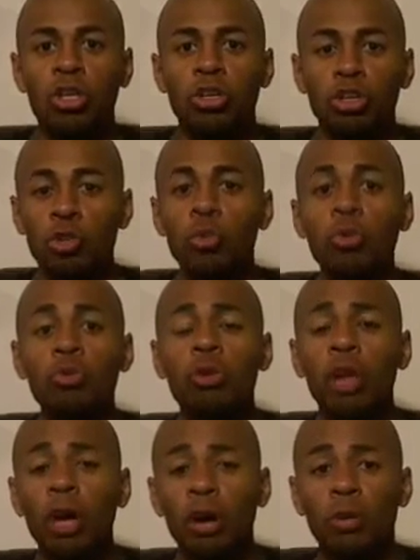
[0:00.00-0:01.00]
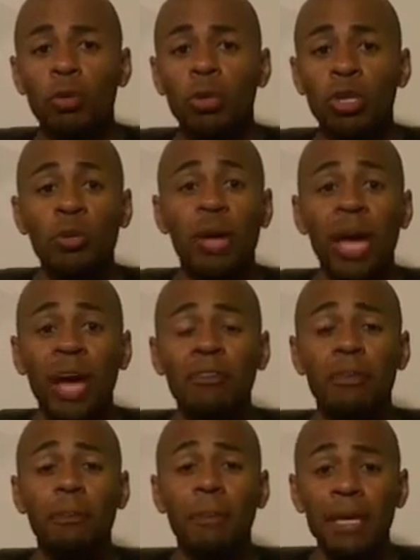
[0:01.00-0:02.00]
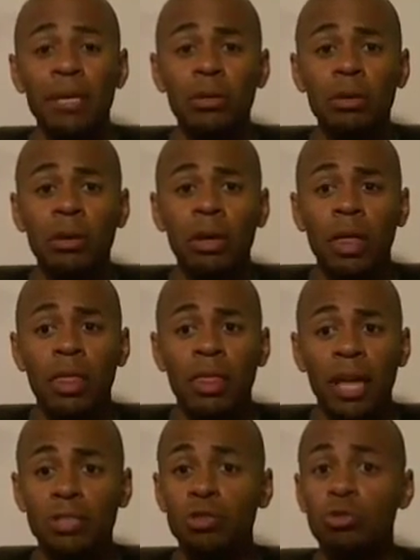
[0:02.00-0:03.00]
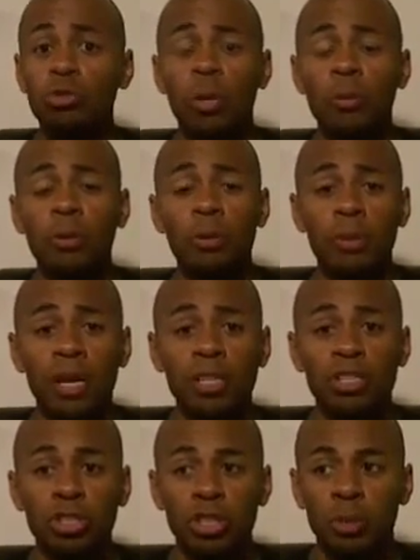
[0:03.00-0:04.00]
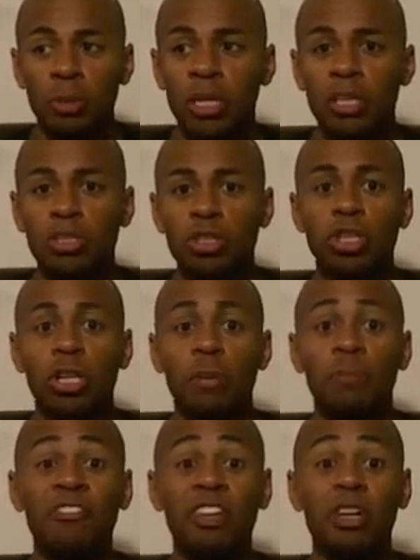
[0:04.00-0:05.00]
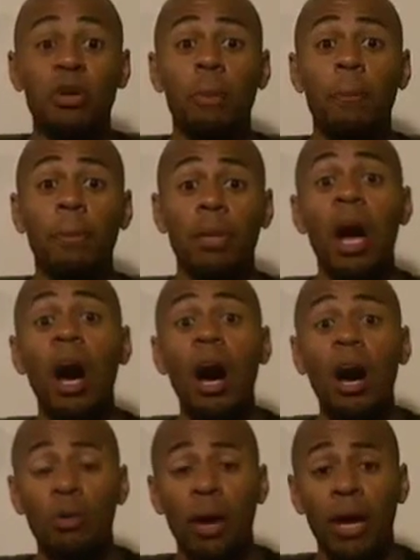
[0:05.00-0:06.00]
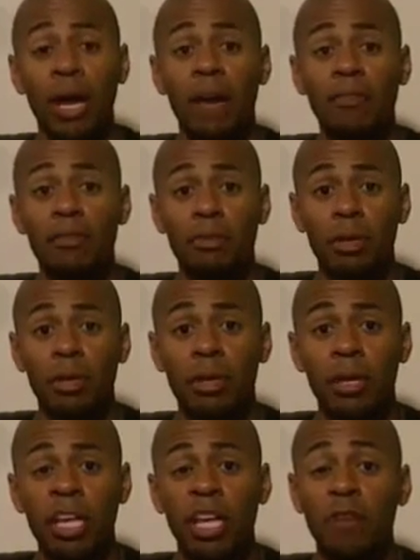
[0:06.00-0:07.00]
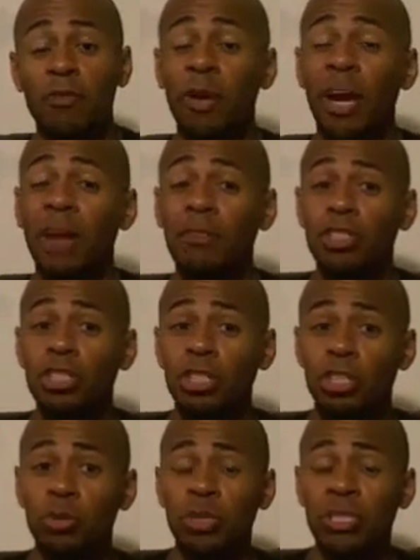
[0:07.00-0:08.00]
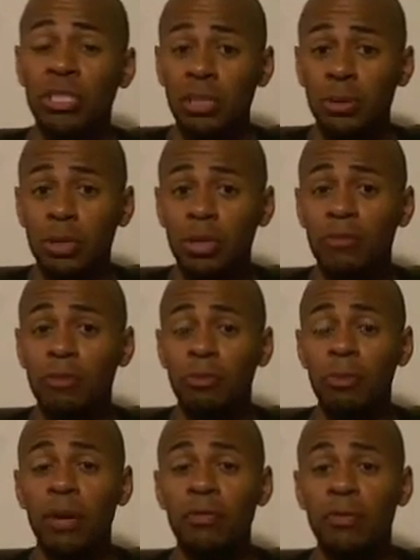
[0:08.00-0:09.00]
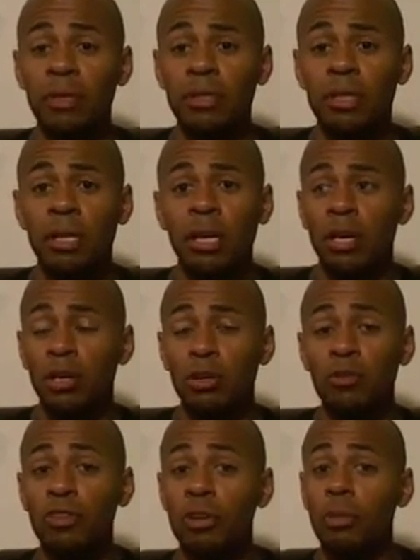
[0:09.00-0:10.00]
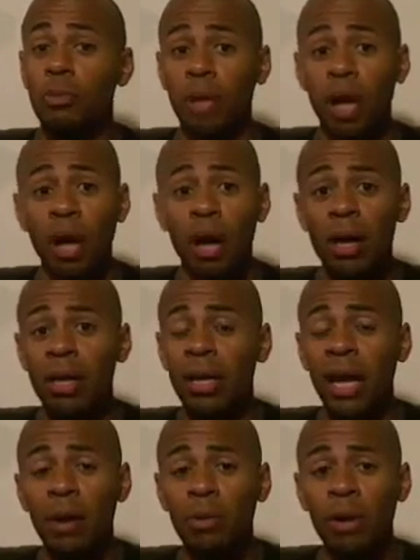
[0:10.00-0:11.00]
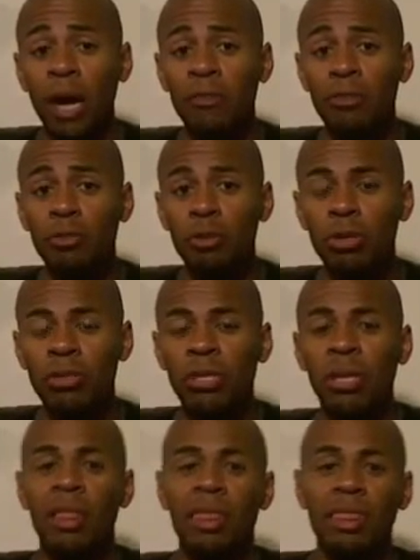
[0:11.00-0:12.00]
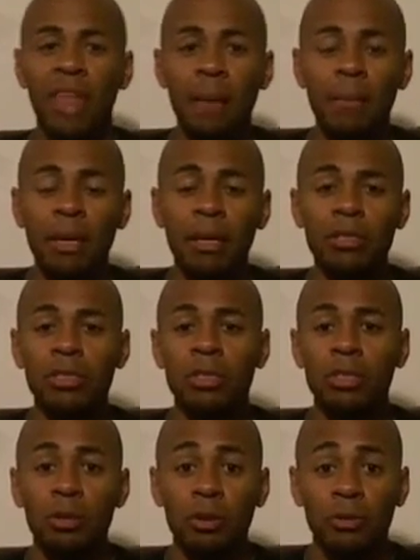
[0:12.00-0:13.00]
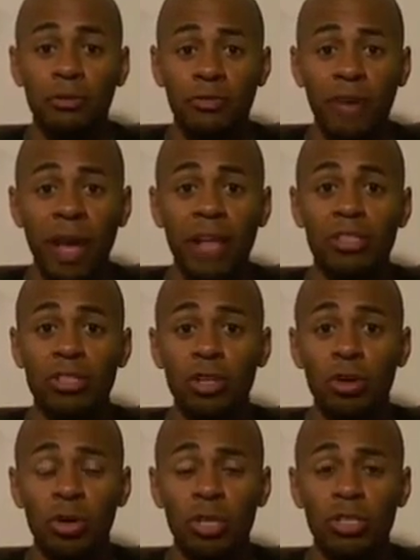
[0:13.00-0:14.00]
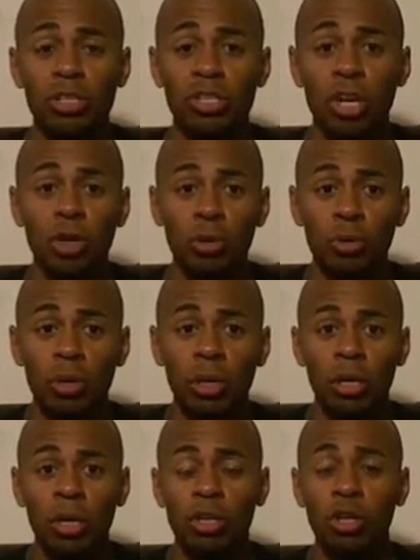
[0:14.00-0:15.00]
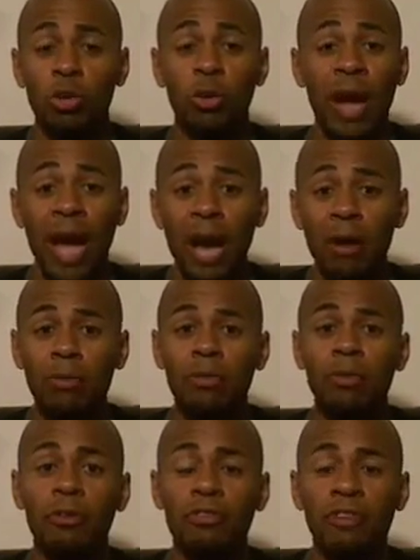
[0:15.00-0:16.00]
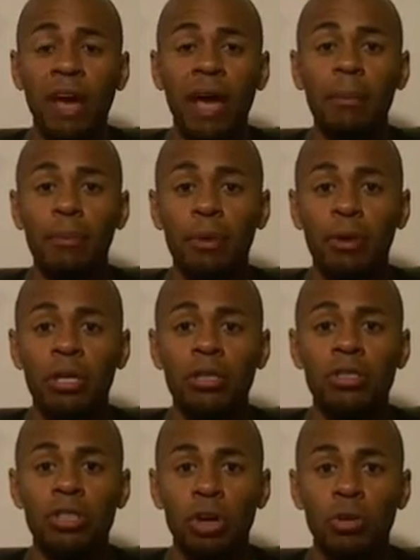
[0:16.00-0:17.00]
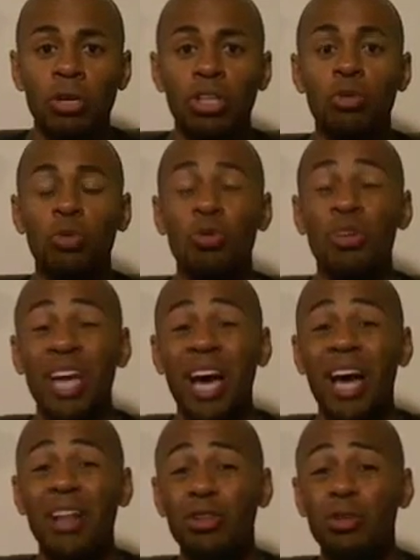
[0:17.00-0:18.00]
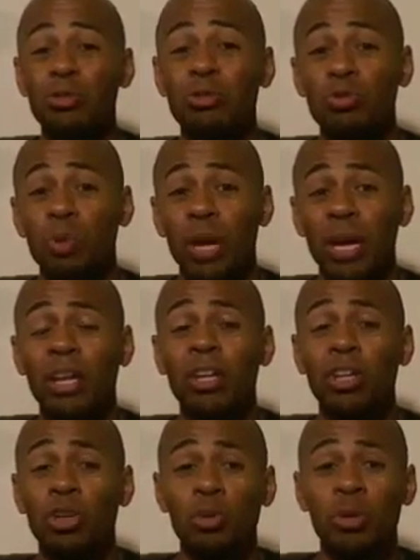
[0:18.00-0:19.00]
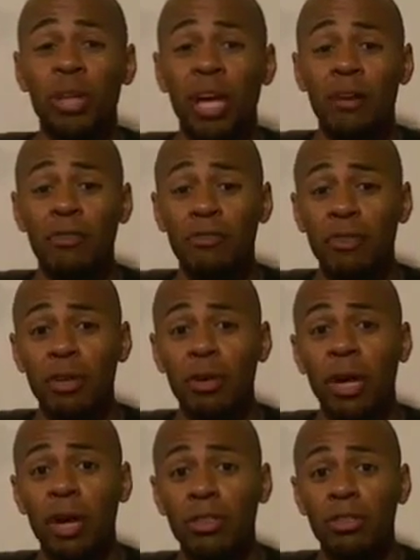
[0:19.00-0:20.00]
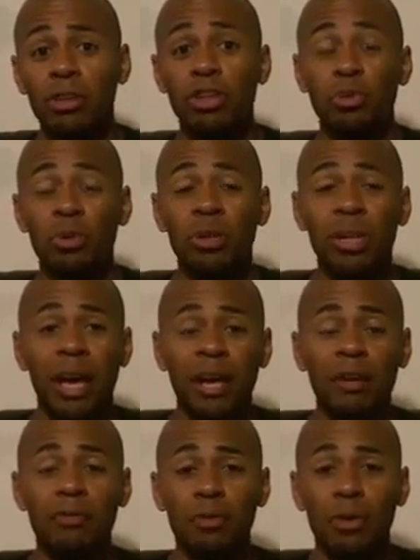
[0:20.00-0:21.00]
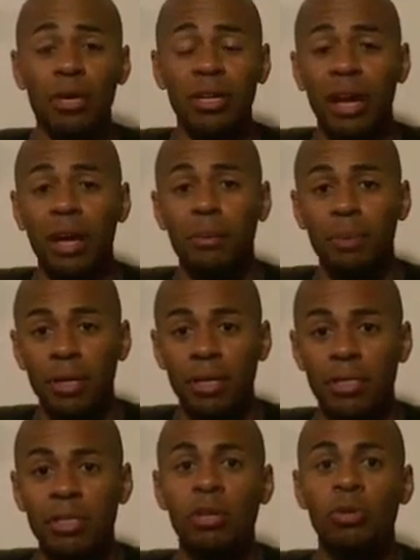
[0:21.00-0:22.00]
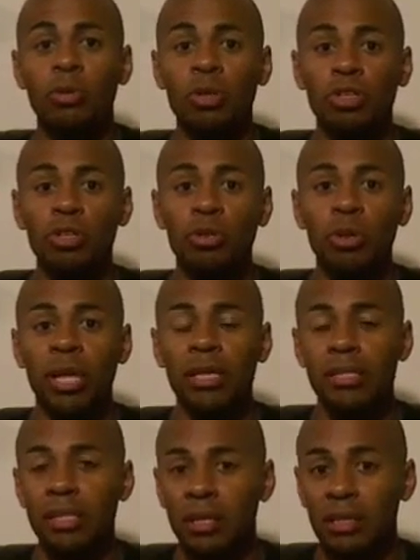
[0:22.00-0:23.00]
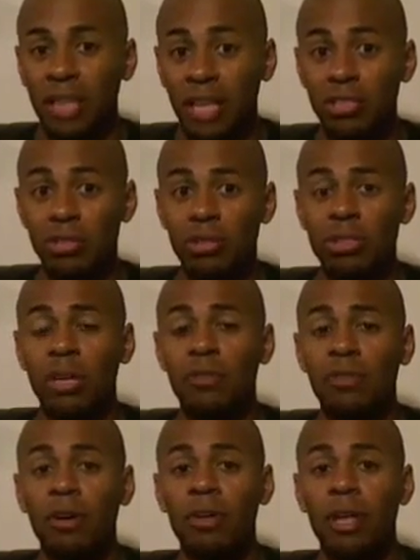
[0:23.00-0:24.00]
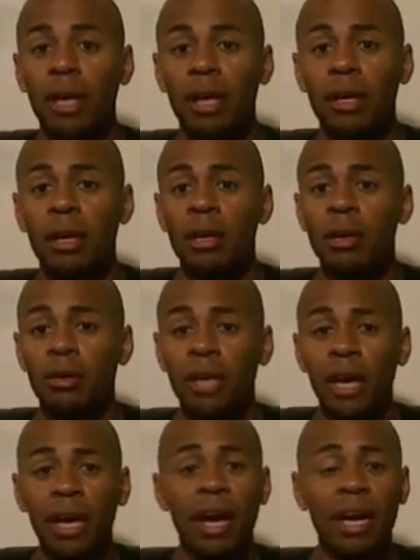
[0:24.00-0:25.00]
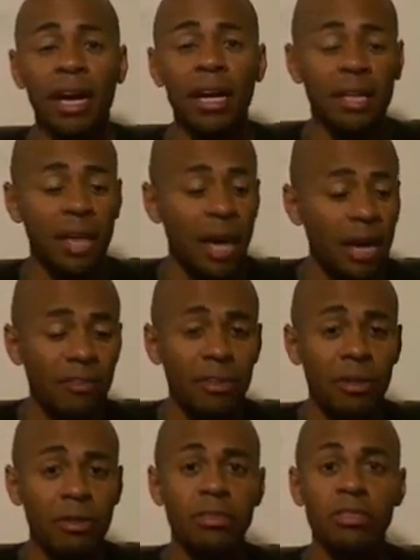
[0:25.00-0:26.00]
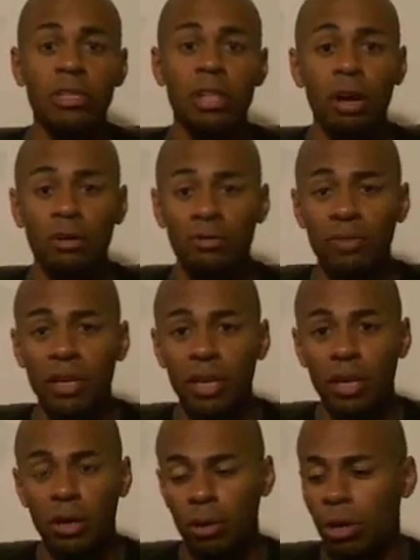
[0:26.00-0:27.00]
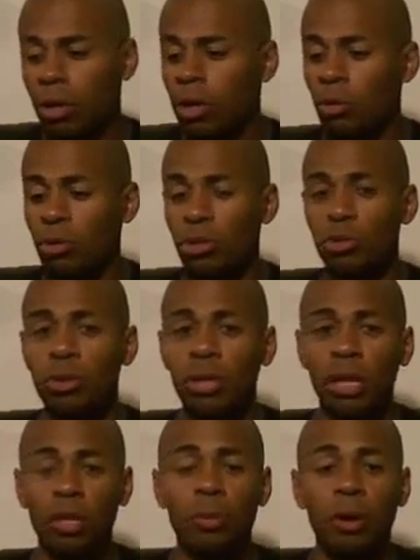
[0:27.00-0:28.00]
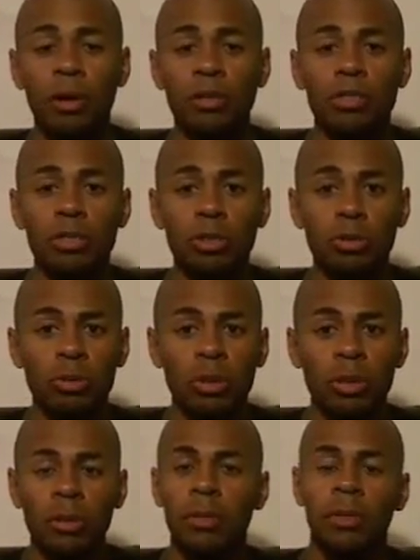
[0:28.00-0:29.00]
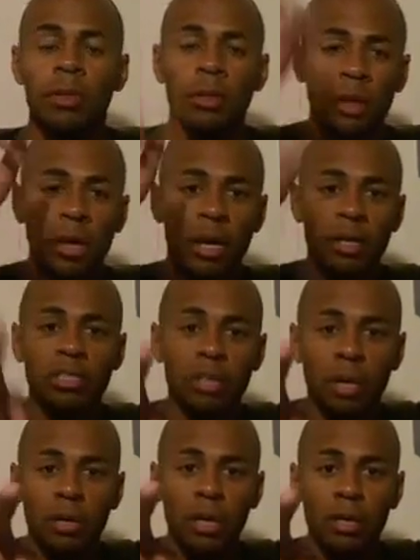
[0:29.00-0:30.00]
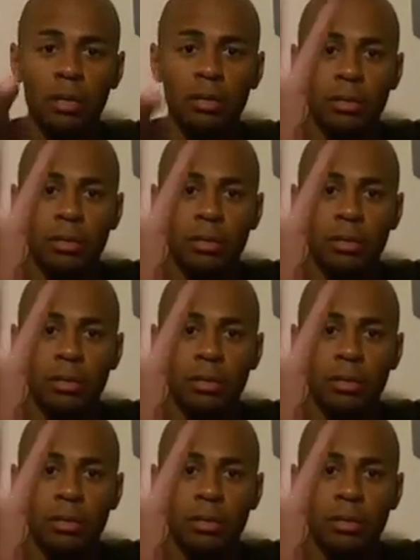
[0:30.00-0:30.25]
You will know when you have a meal that screwed up your blood sugar because you're going to feel blah right after it. If you're having sugary cereal for breakfast and you feel blah an hour afterwards, that means you're in fat storing zone. You are out of your fat burning zone and you will not lose weight. You will not feel healthier. You will not avoid diabetes when you're doing that to yourself all day. Okay, I got to get out of here. This is a long video. We'll do another part soon. I'll see y'all later.